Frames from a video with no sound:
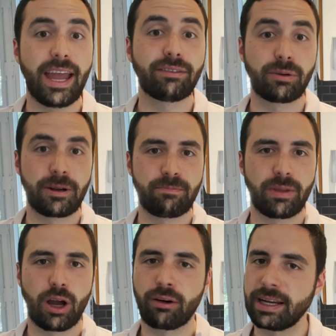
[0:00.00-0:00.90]
Hey everyone,
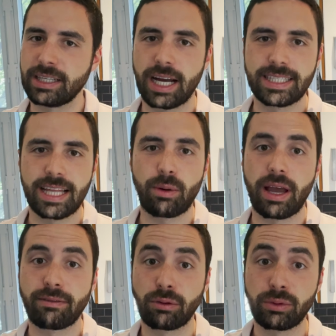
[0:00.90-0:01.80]
alright guys, now I
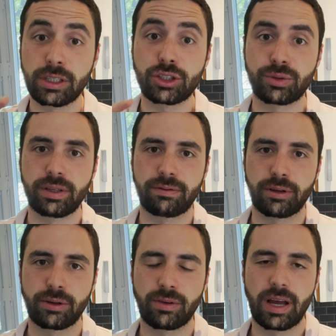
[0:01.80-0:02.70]
have a real treat for
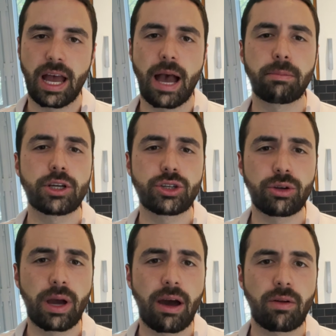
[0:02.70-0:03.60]
you. I'm going to show
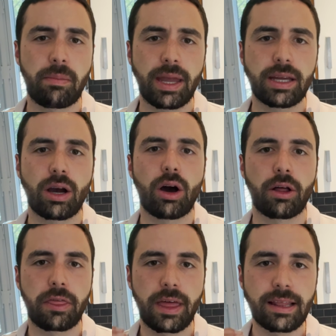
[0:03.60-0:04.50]
you how to make
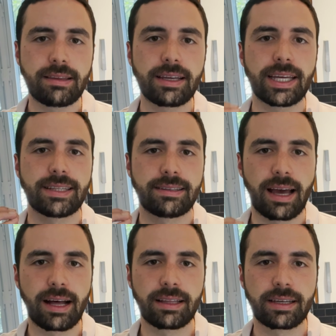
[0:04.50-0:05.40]
authentic
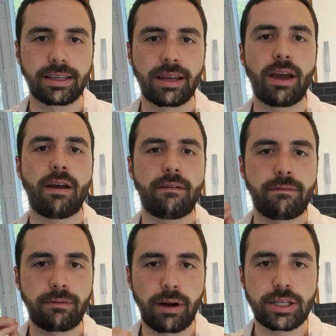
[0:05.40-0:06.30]
Italian
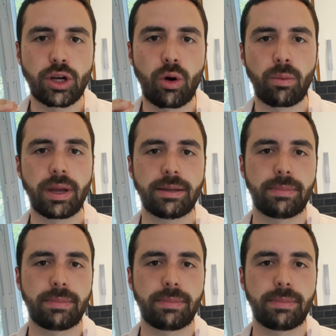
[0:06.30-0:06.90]
fresh homemade